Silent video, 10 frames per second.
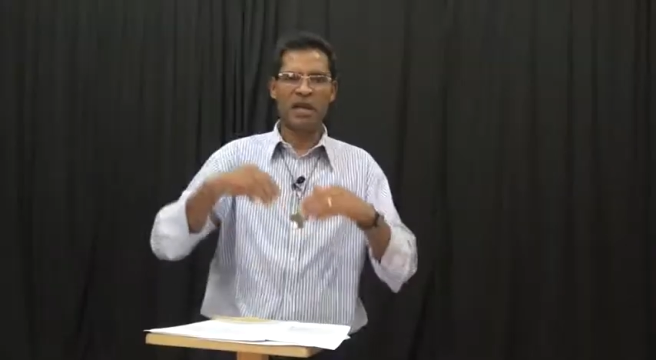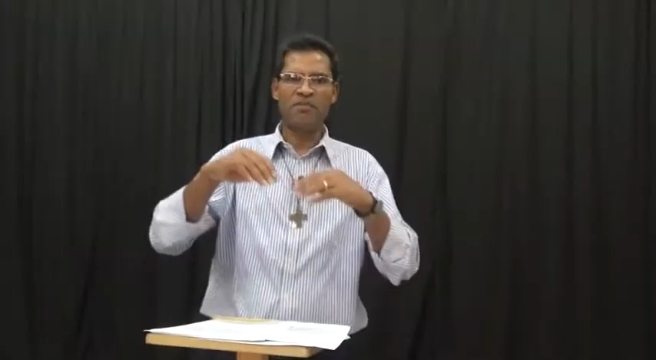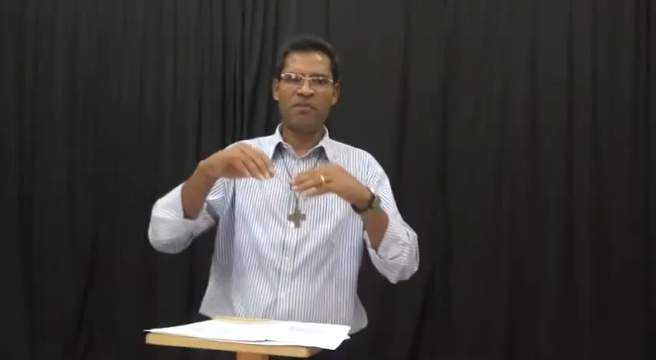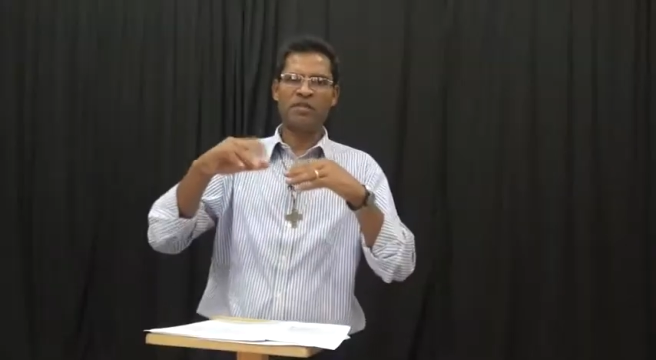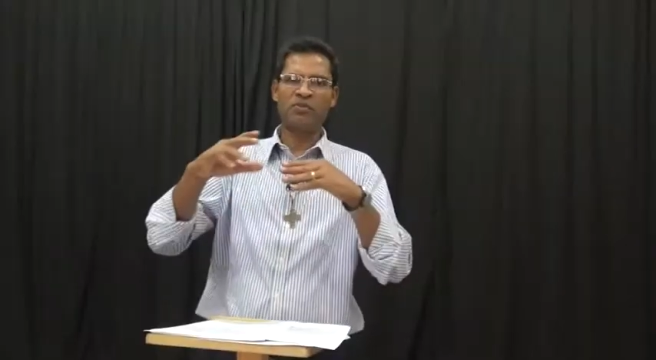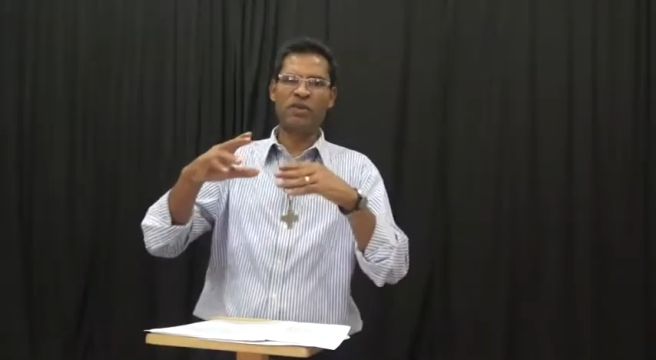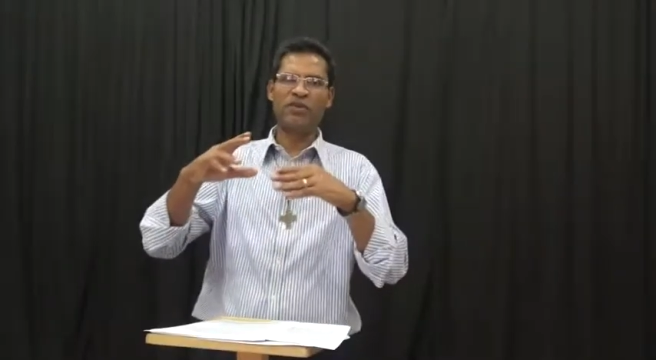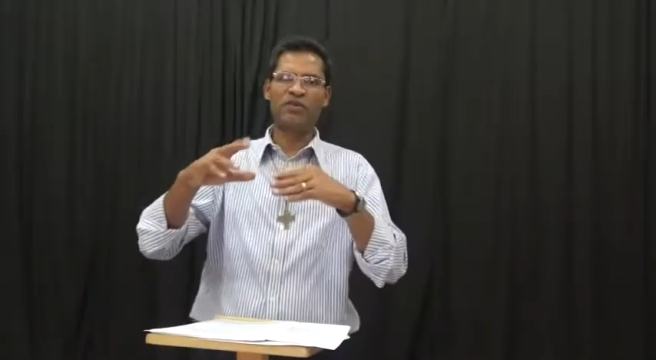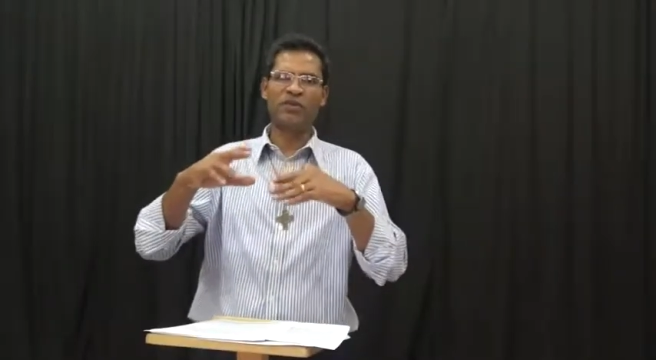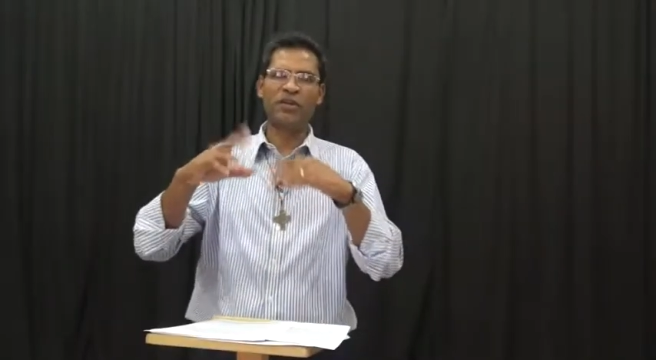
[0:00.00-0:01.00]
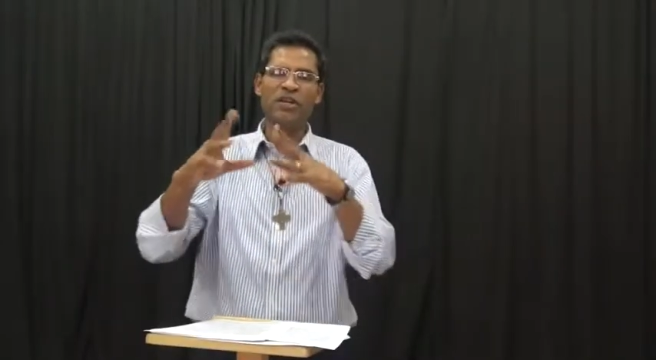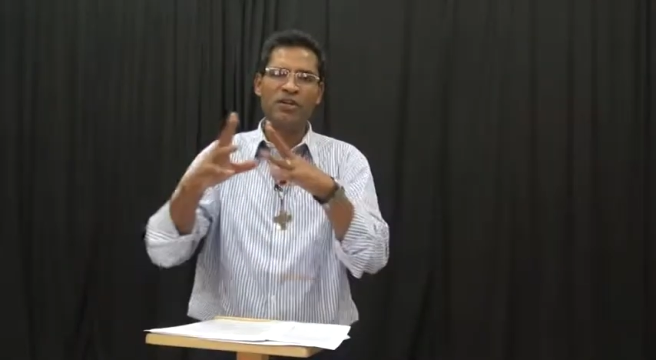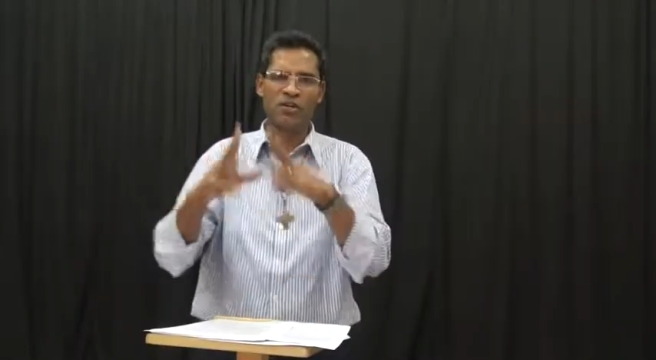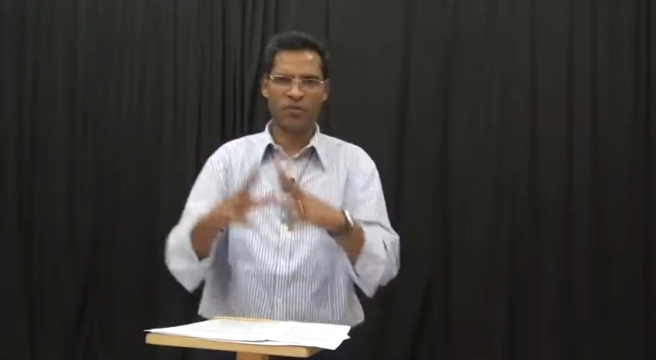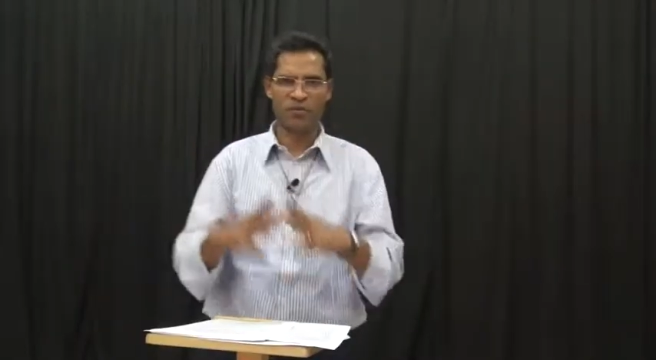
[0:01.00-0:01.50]
between three
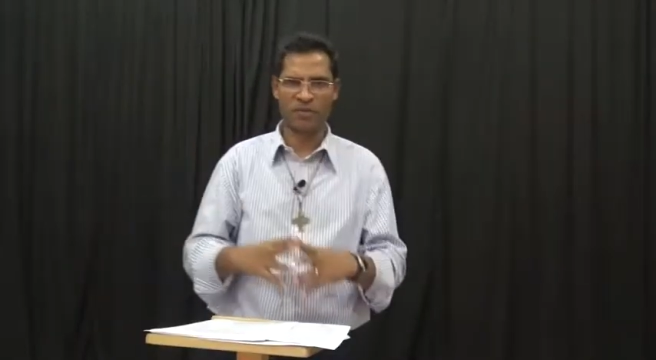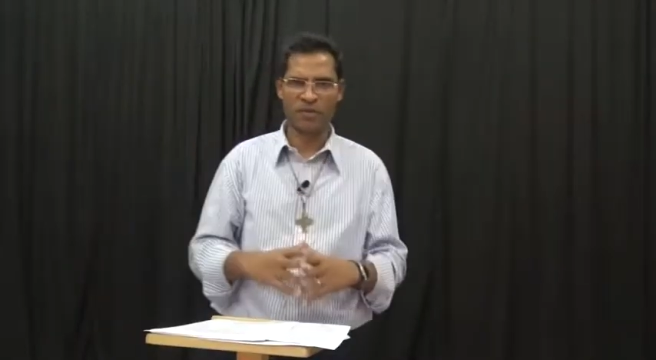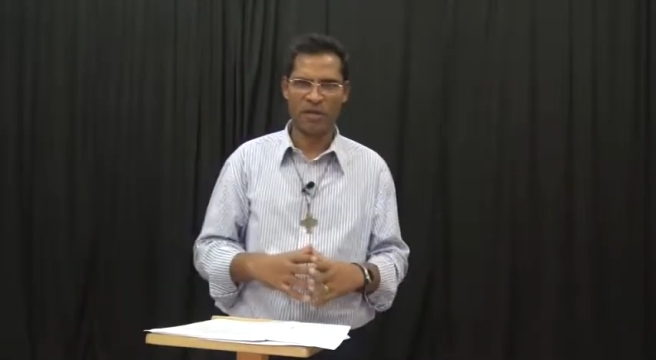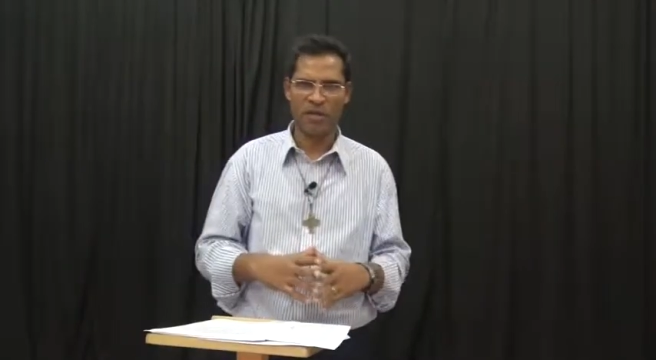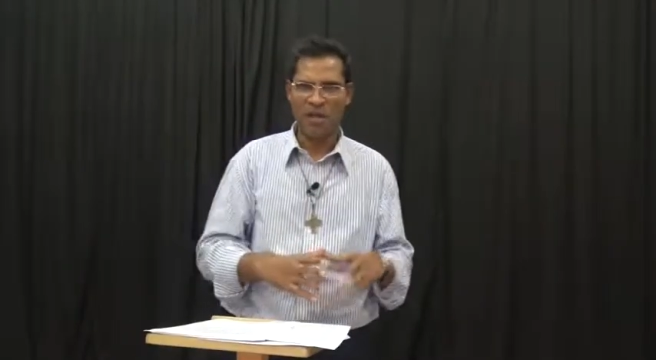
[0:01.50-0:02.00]
groups,